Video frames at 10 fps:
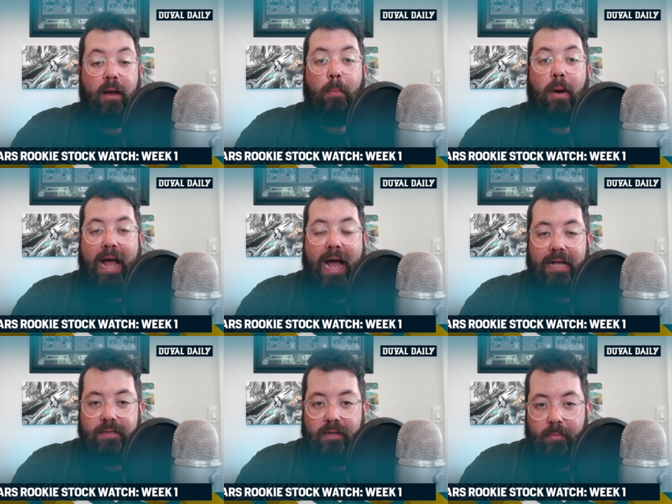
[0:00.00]
But
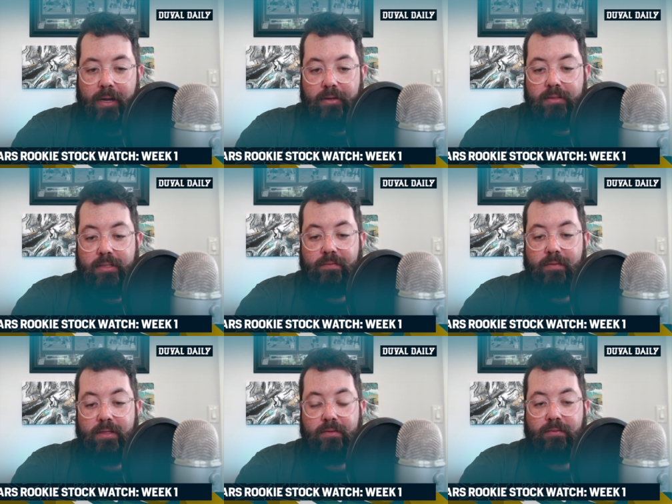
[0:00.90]
as the Commanders'
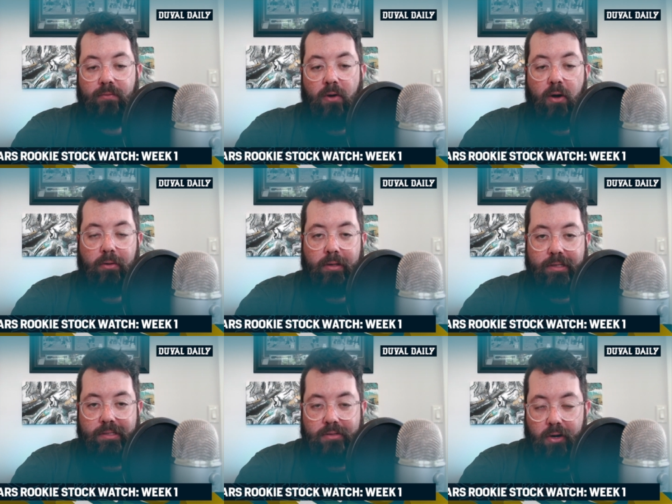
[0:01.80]
defensive front
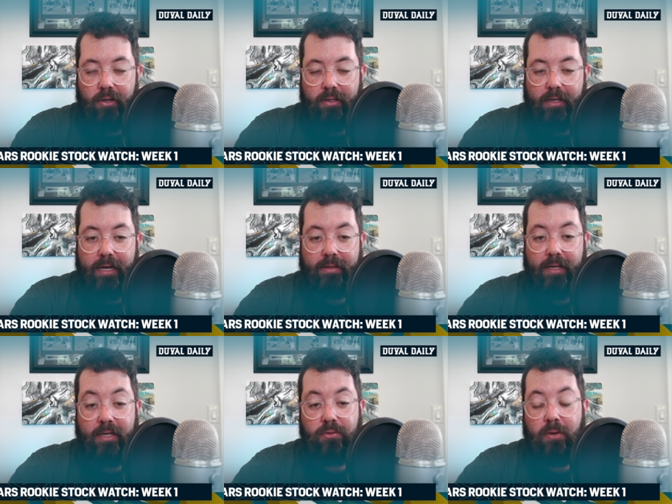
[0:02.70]
really started to get
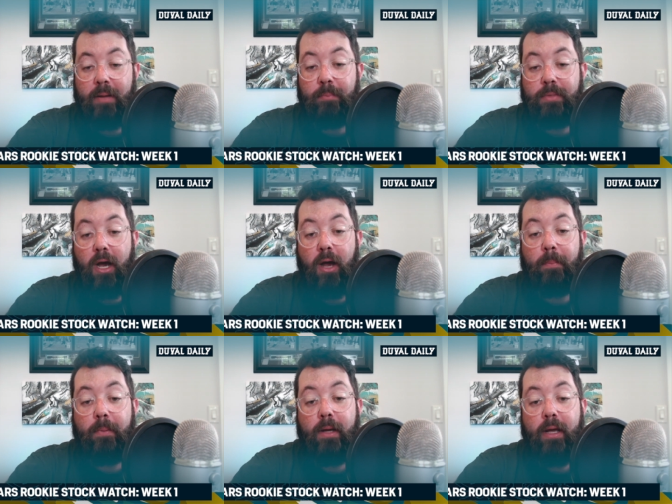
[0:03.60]
things ramped up